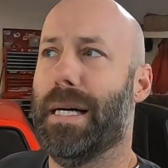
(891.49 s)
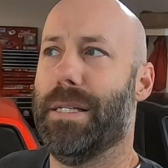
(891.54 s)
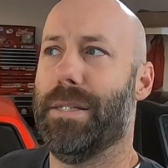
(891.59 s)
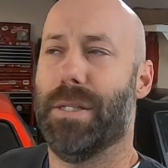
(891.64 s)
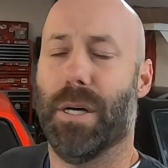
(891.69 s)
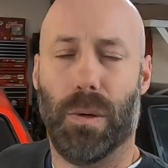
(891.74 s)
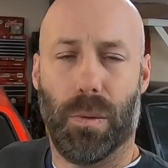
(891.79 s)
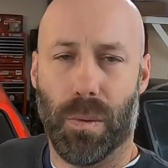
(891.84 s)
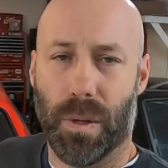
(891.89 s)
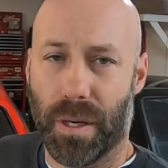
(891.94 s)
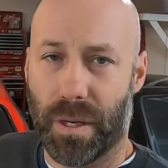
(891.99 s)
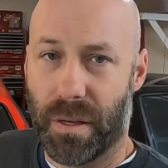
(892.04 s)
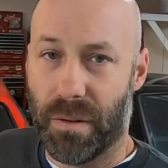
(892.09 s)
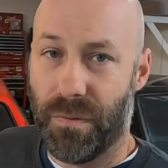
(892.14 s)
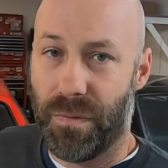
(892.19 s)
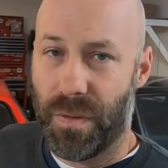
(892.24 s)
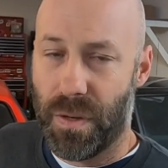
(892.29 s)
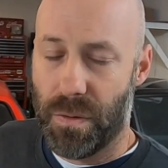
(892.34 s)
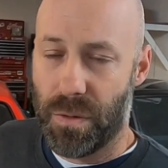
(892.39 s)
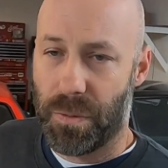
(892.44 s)
Don't want to
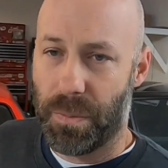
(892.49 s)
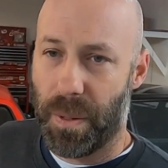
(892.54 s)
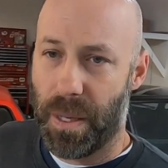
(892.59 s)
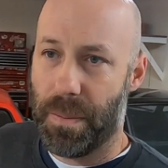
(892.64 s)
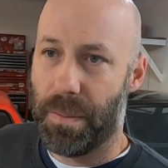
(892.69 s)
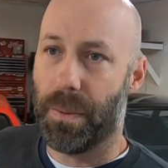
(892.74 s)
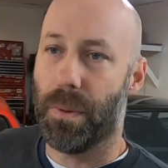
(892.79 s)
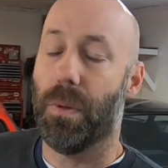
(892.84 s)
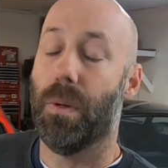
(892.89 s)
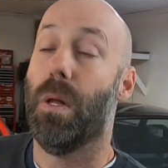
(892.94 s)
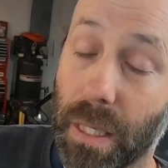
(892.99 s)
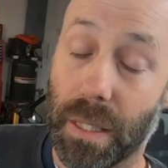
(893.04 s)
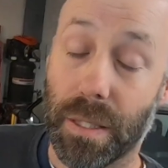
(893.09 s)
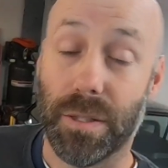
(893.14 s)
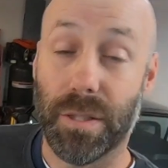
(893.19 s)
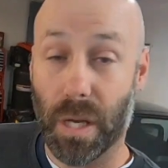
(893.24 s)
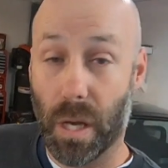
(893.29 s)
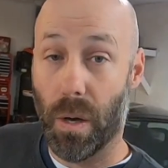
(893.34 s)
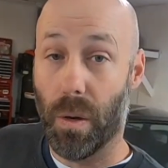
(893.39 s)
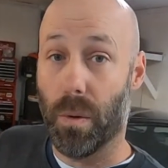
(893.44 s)
confuse people.
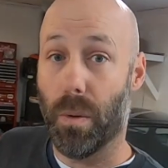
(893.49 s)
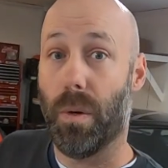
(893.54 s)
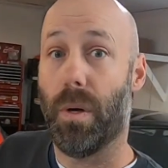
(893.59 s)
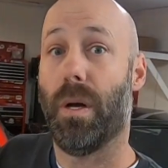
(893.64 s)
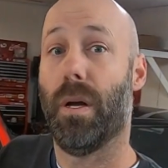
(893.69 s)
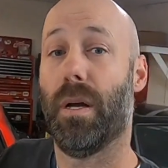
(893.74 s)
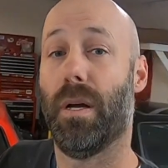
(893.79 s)
So